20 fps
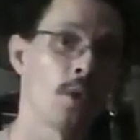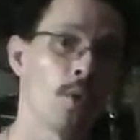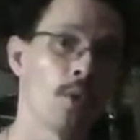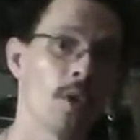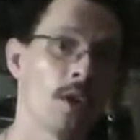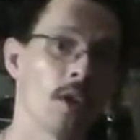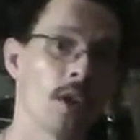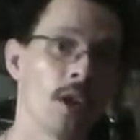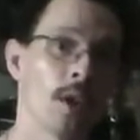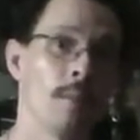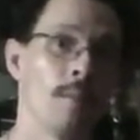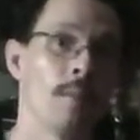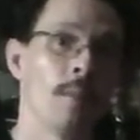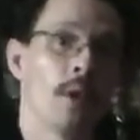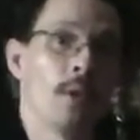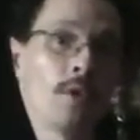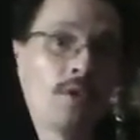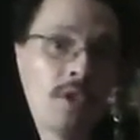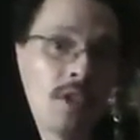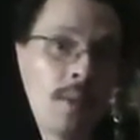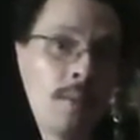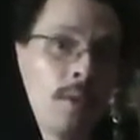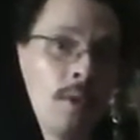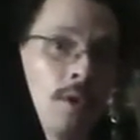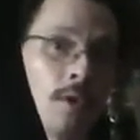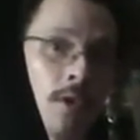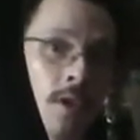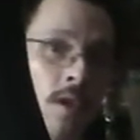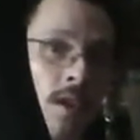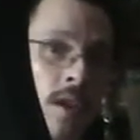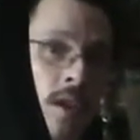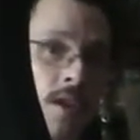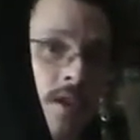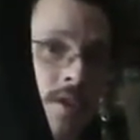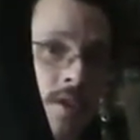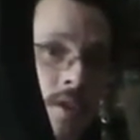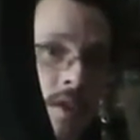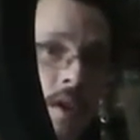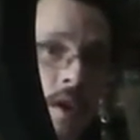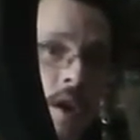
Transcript: War Club most similar to this.